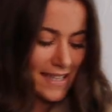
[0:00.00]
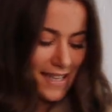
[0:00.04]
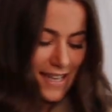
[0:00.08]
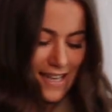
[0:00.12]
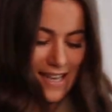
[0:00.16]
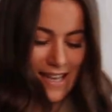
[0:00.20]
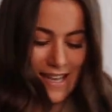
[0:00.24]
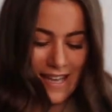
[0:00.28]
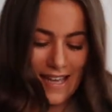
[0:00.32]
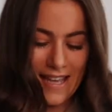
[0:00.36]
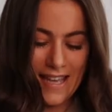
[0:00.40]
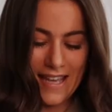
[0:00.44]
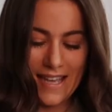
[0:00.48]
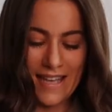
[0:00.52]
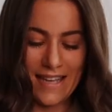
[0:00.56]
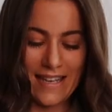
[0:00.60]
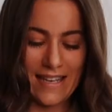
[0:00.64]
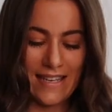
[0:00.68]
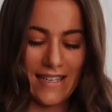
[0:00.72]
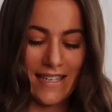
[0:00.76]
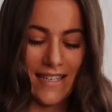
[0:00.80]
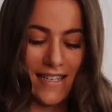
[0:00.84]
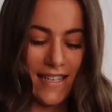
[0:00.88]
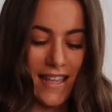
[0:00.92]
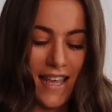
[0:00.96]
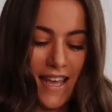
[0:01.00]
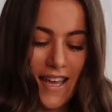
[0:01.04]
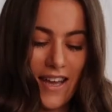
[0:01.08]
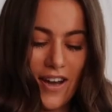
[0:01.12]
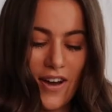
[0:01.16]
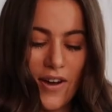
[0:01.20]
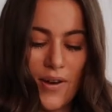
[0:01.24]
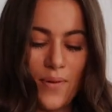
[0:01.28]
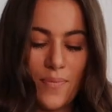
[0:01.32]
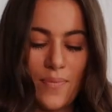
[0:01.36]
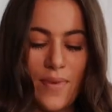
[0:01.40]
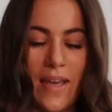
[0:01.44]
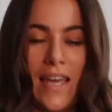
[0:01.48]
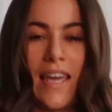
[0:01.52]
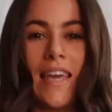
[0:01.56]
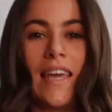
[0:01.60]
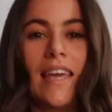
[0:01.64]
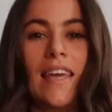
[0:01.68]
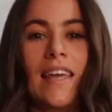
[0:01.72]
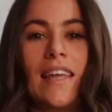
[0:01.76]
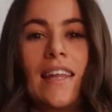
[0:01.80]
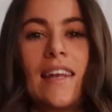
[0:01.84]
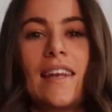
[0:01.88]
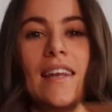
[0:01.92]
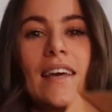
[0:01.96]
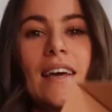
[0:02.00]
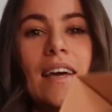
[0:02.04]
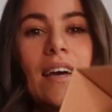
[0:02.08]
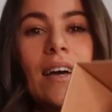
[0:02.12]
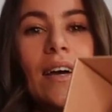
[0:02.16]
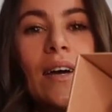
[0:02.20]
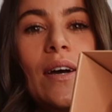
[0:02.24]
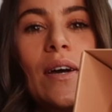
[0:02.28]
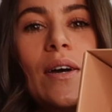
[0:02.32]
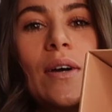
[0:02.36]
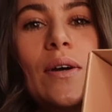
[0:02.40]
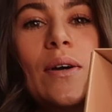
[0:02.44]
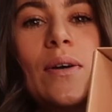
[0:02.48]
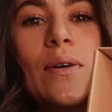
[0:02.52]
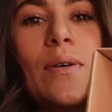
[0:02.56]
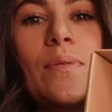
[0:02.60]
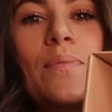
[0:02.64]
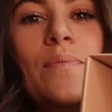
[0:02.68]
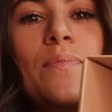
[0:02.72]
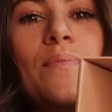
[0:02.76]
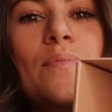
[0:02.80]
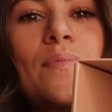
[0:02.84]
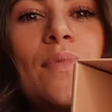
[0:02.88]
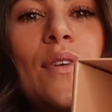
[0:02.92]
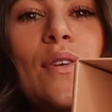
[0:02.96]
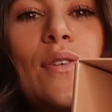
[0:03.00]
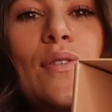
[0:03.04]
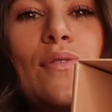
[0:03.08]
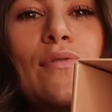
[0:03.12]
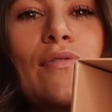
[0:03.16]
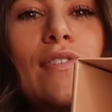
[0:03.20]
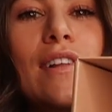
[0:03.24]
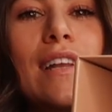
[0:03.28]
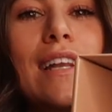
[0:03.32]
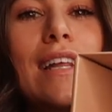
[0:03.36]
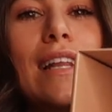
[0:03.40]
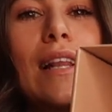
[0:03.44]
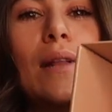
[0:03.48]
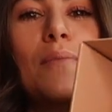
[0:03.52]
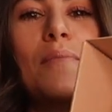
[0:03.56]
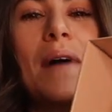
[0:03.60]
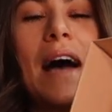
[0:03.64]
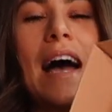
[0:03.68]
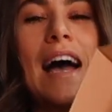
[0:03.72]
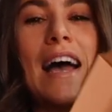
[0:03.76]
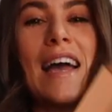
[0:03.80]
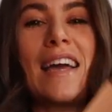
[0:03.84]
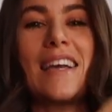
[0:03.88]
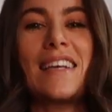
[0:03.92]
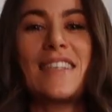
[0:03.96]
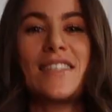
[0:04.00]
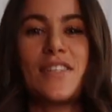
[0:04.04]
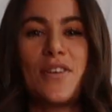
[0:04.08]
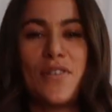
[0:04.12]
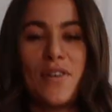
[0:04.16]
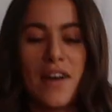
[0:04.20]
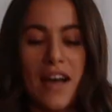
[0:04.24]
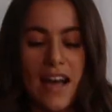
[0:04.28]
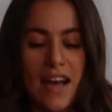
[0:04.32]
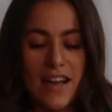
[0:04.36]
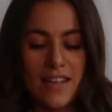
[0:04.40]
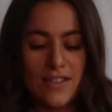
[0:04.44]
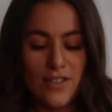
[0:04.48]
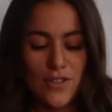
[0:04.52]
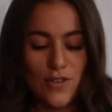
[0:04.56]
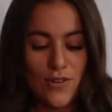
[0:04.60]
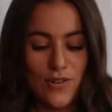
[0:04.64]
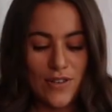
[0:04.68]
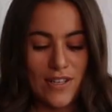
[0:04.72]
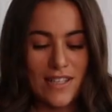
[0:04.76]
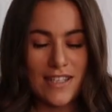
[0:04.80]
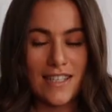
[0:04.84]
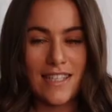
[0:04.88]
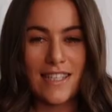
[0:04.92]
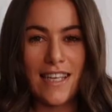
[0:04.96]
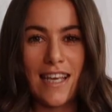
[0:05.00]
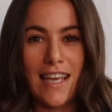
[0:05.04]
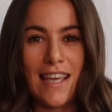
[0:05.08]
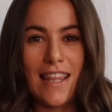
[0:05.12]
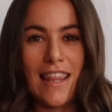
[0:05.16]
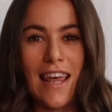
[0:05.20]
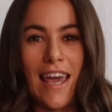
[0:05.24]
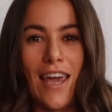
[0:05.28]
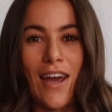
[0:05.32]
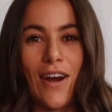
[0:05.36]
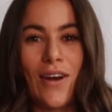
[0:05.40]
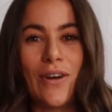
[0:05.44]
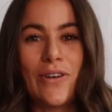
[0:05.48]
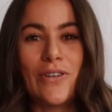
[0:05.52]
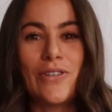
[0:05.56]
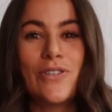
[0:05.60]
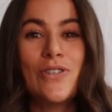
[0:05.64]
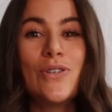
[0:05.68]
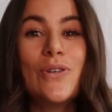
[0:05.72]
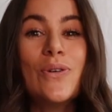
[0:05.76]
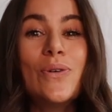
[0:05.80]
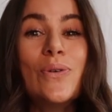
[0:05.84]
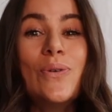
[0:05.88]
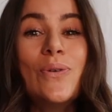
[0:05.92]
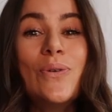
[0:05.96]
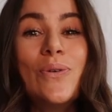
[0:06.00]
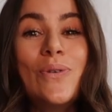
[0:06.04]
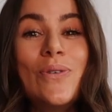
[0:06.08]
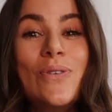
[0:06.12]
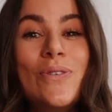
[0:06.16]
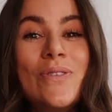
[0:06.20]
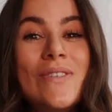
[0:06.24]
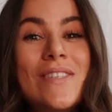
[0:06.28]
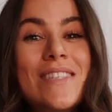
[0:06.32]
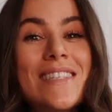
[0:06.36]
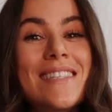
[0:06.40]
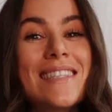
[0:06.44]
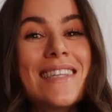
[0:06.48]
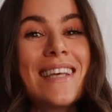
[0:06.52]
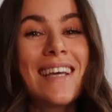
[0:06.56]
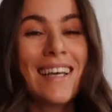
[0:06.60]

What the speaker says: And they come in beautiful little bags. So as you can see, they are shoes.